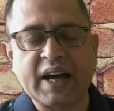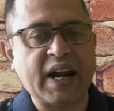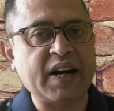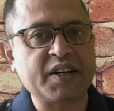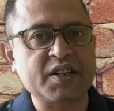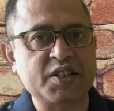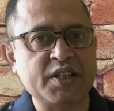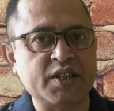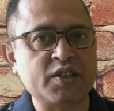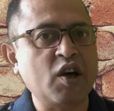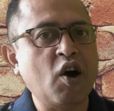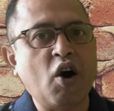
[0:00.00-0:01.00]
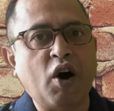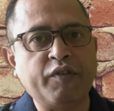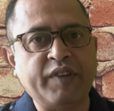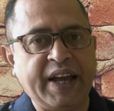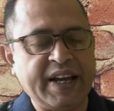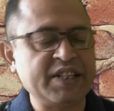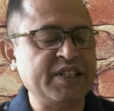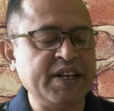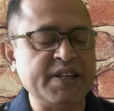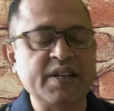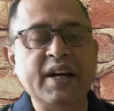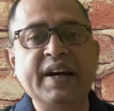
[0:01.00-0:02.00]
characteristics of the
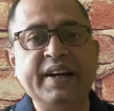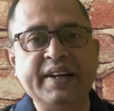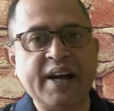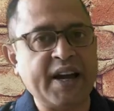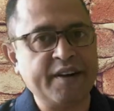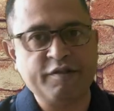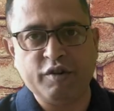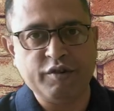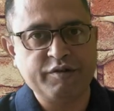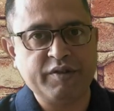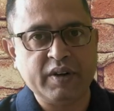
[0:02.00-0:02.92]
extinct direwolf.